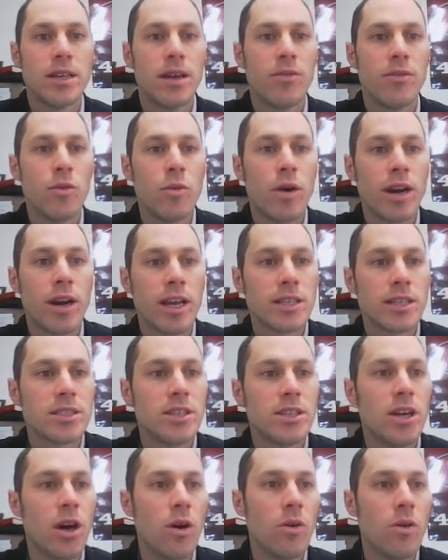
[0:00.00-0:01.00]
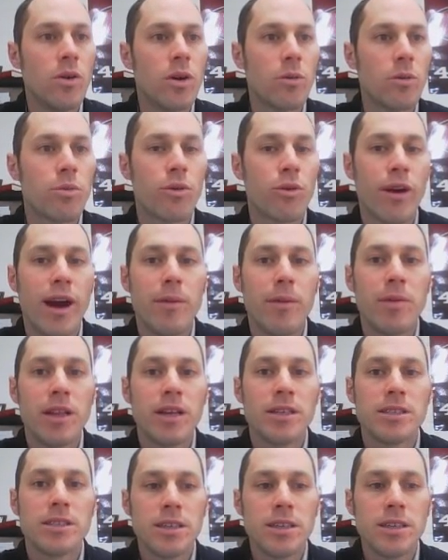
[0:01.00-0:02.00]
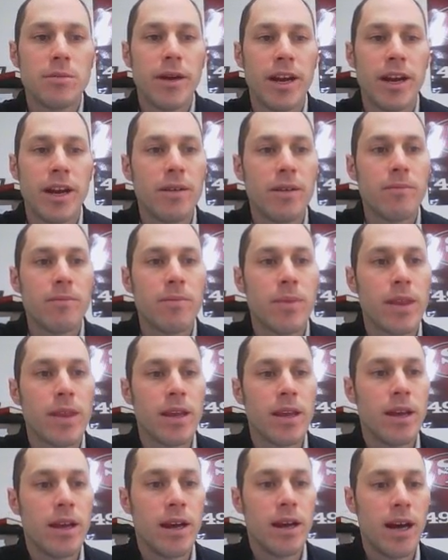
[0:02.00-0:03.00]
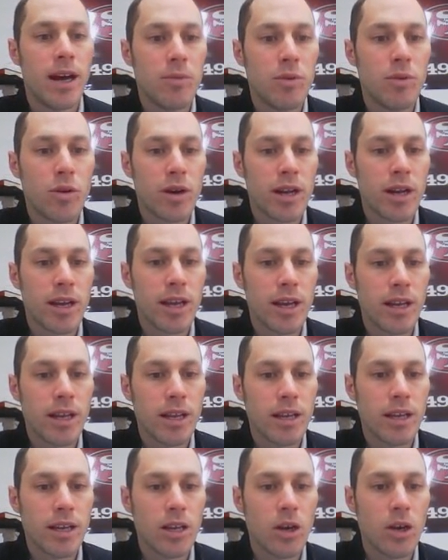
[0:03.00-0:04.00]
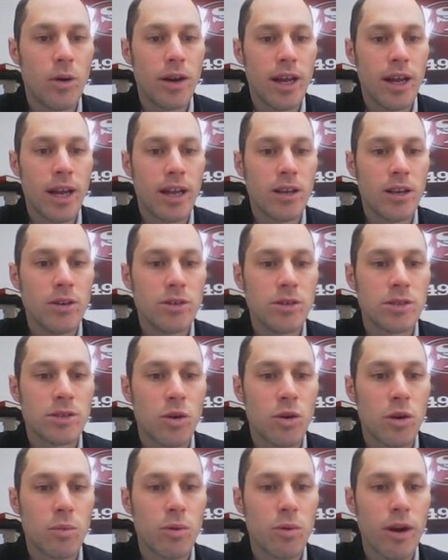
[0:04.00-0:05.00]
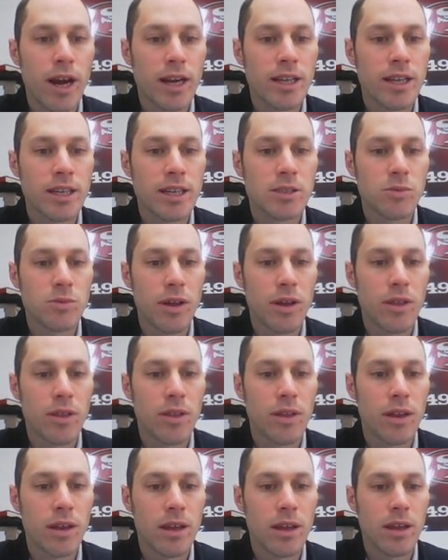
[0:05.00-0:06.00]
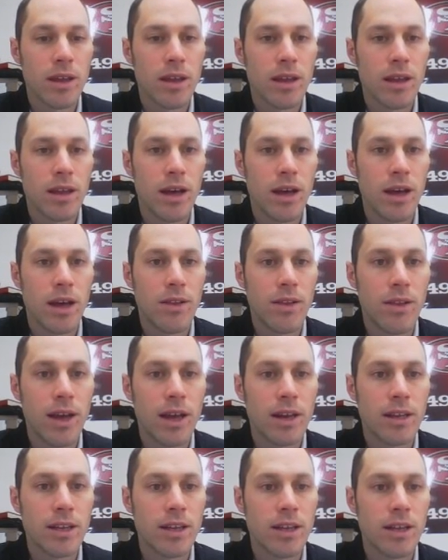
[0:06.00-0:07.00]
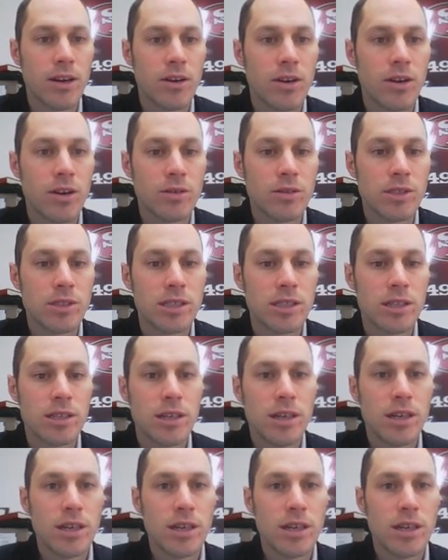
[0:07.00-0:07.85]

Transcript: if you want to get to know your parabolas a little better, uh, but we're going to get going and do some more practice with uh, that in our notes.